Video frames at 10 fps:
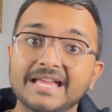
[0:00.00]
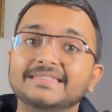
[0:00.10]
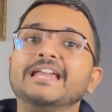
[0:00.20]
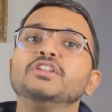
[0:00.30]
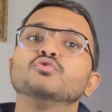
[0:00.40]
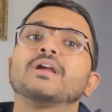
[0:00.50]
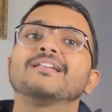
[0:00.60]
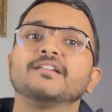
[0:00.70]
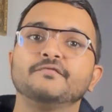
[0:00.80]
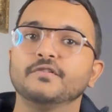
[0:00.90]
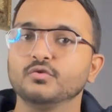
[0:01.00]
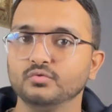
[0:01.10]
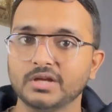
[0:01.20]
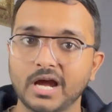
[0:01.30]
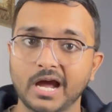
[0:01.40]
then you can refer to
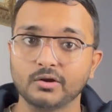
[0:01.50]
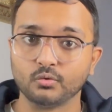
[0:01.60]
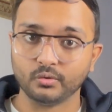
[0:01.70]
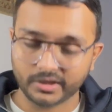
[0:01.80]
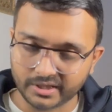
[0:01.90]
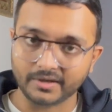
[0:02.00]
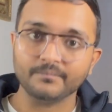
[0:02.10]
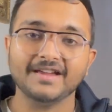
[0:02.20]
the ROE.